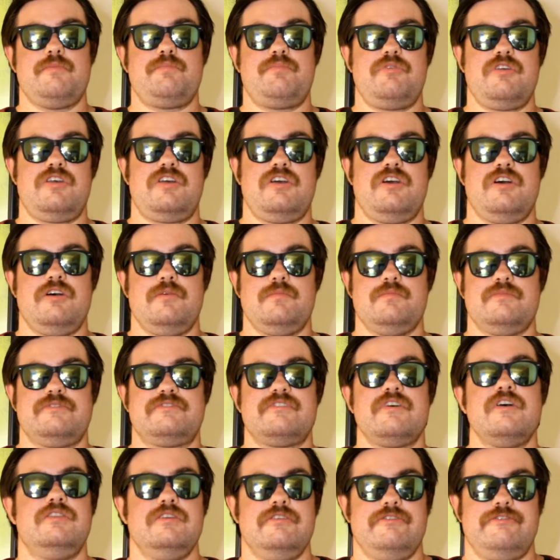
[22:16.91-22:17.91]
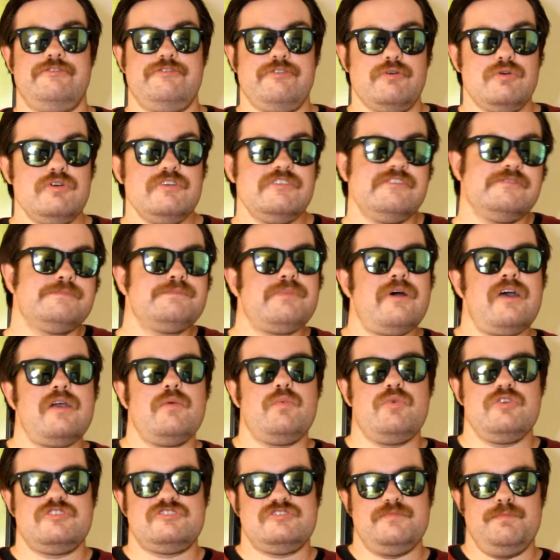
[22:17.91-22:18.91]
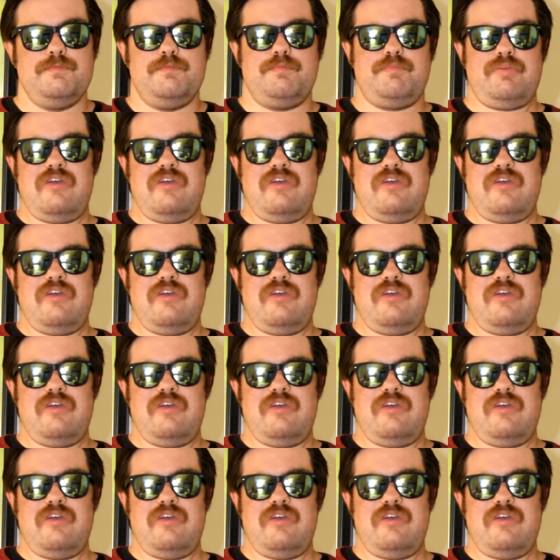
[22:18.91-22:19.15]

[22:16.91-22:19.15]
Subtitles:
becomes the force by which